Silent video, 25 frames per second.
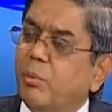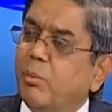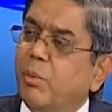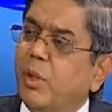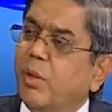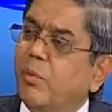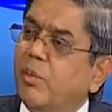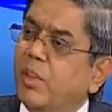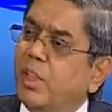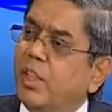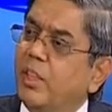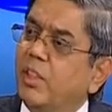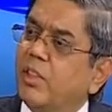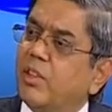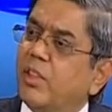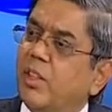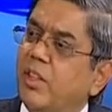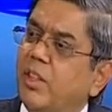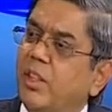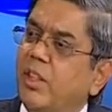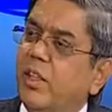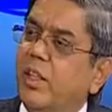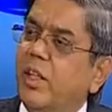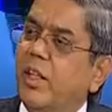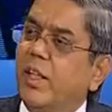But within
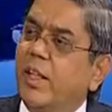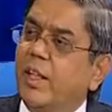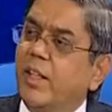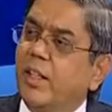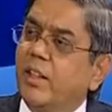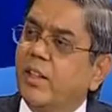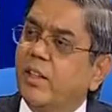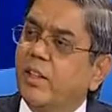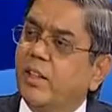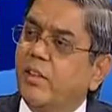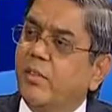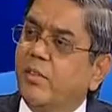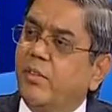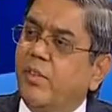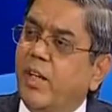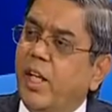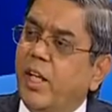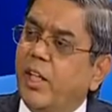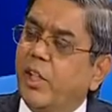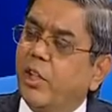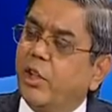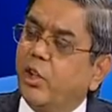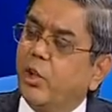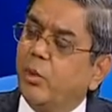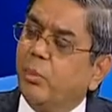suddenly the
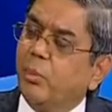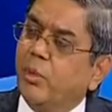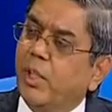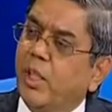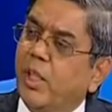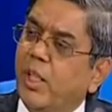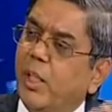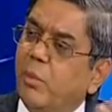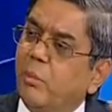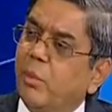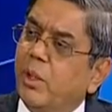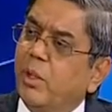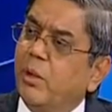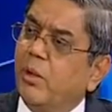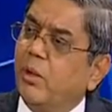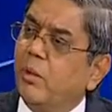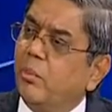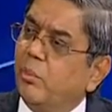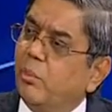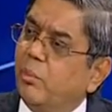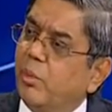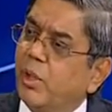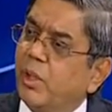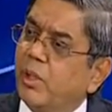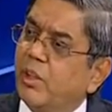failure of the
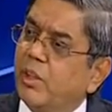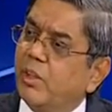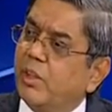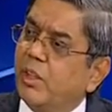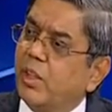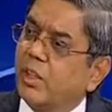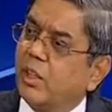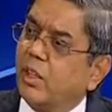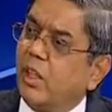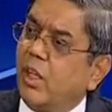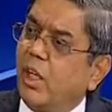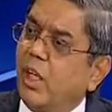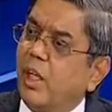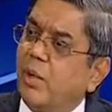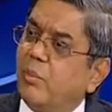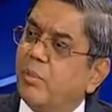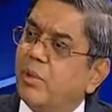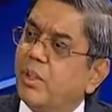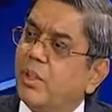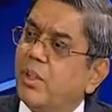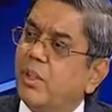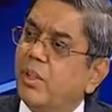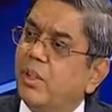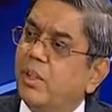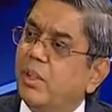Lehman Brothers and
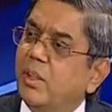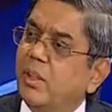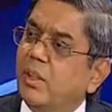collapse,